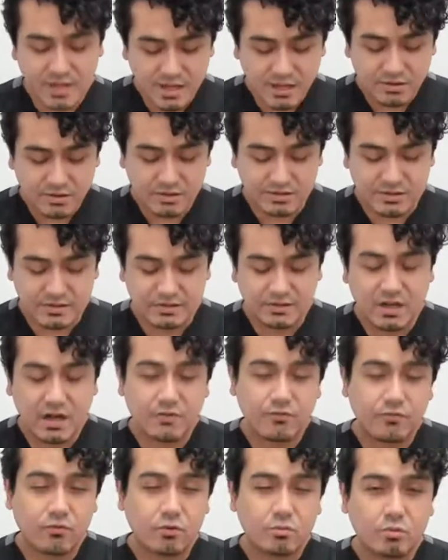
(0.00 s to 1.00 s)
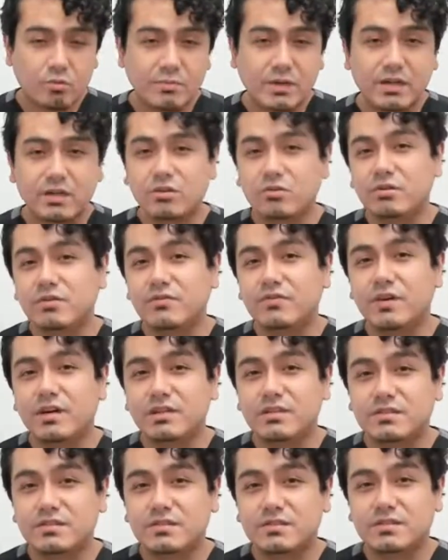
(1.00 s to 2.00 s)
This is not formal medical
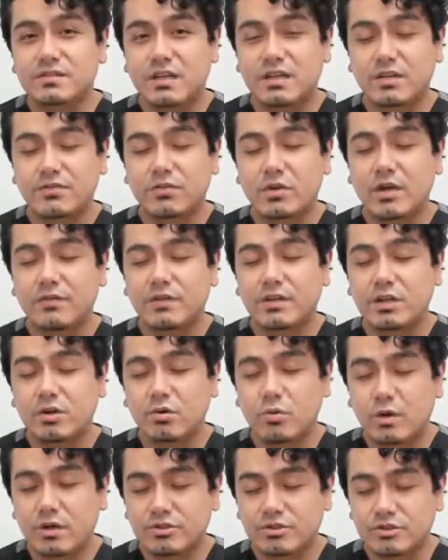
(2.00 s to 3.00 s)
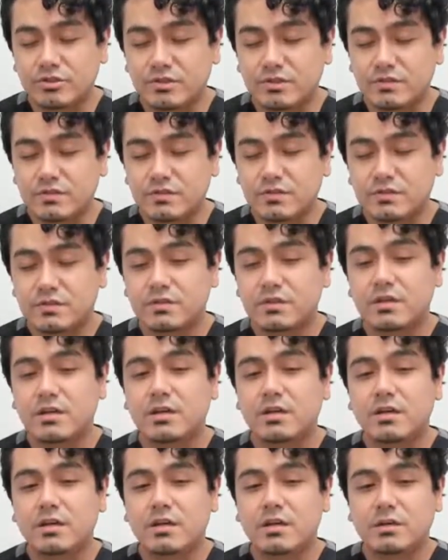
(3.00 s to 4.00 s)
advice, and if you have any questions,
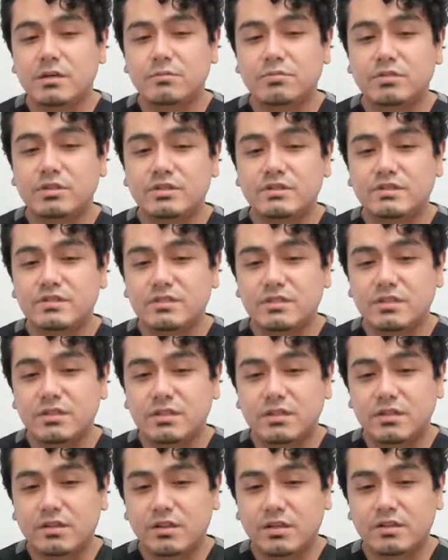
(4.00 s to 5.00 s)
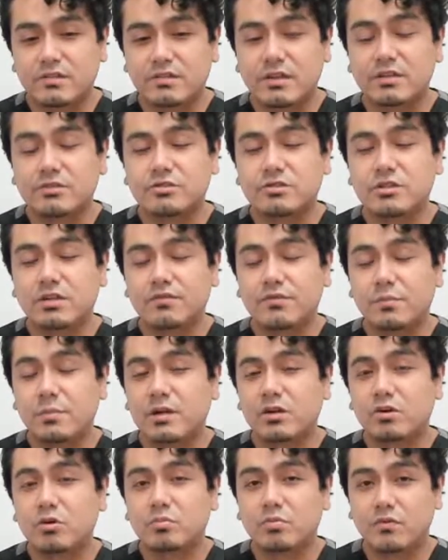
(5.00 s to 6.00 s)
please seek the attention of a
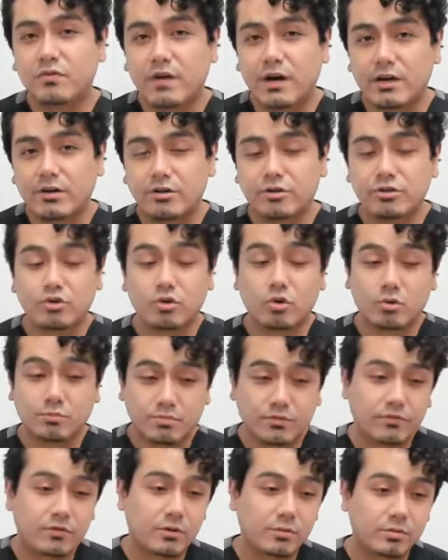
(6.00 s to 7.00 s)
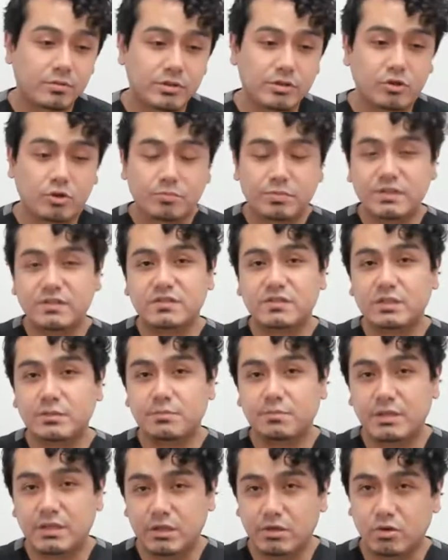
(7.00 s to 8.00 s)
medical provider, preferably your
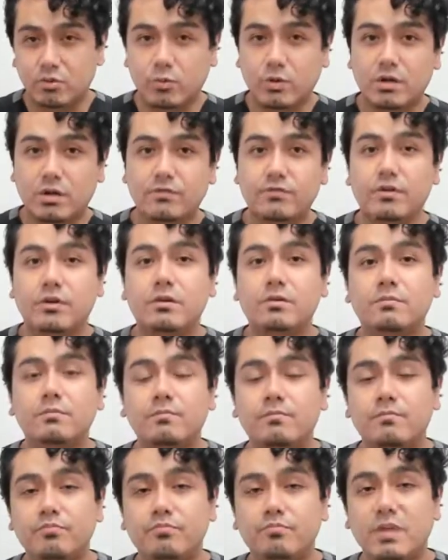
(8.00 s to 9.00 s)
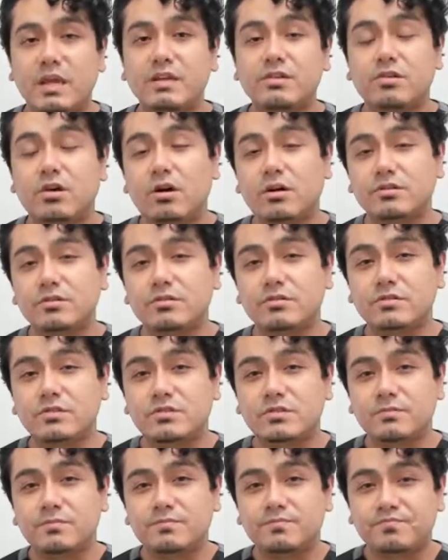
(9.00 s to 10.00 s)
PCP or one of the pain
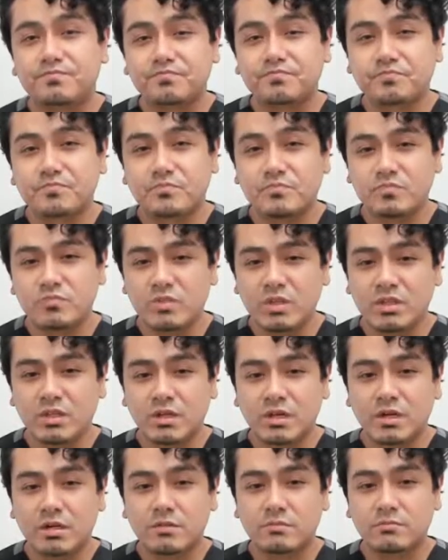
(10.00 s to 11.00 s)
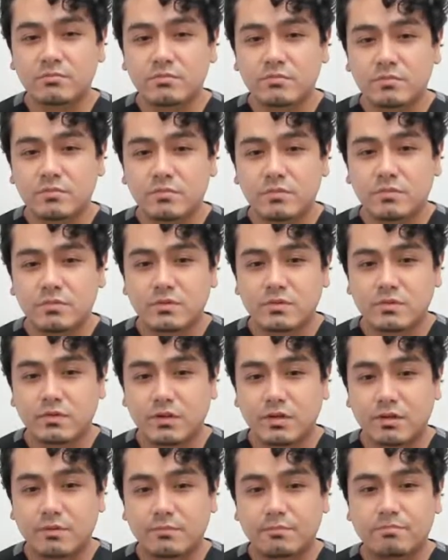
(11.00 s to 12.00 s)
doctors,
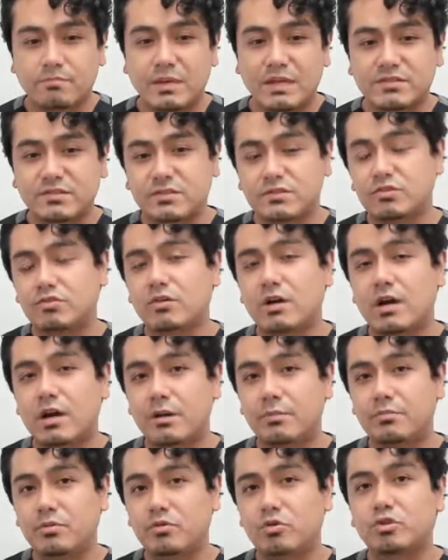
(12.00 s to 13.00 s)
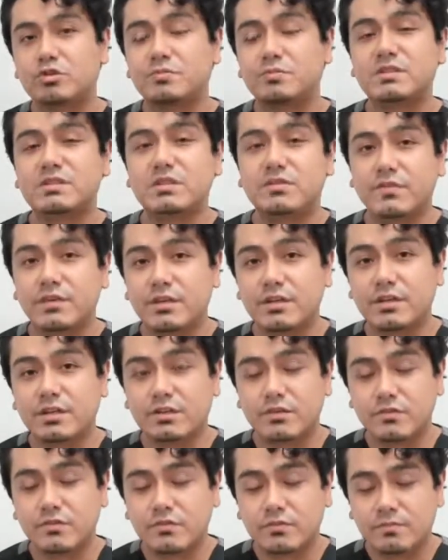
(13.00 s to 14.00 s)
to best describe your specific
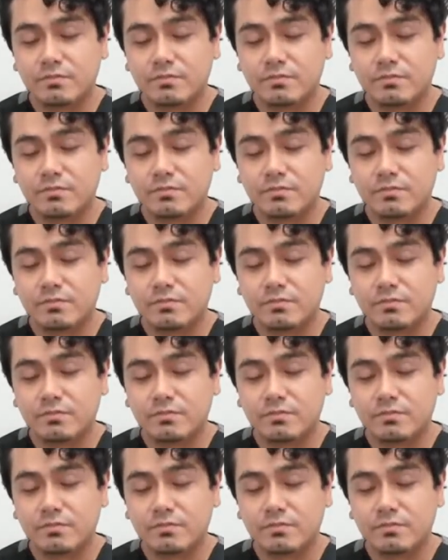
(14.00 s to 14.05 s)
needs.